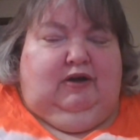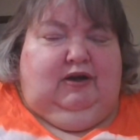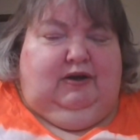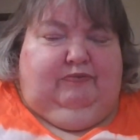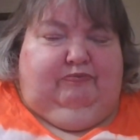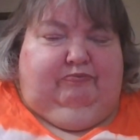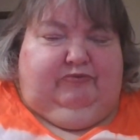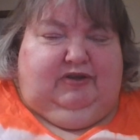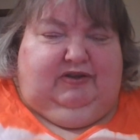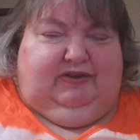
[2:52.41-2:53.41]
have
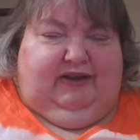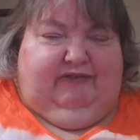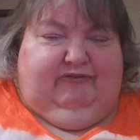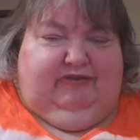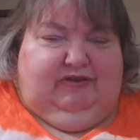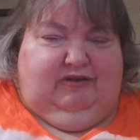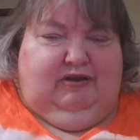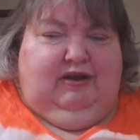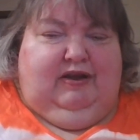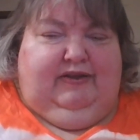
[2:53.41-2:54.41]
to save
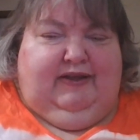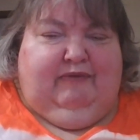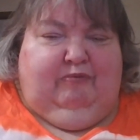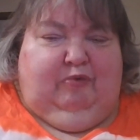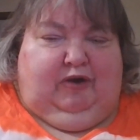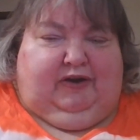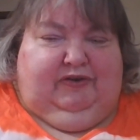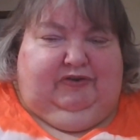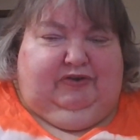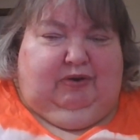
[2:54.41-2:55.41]
them
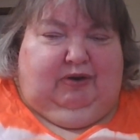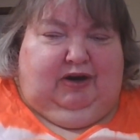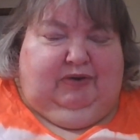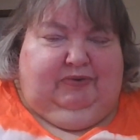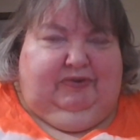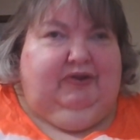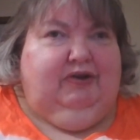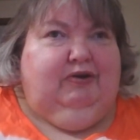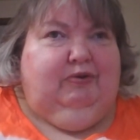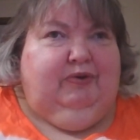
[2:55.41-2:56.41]
working so hard when
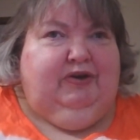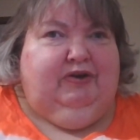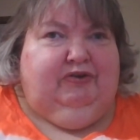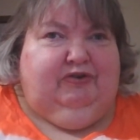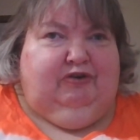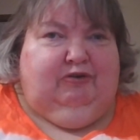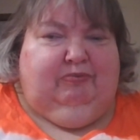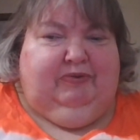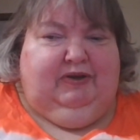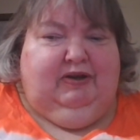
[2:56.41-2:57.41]
the windows are
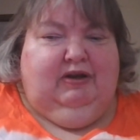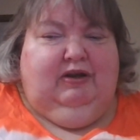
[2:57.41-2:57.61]
open.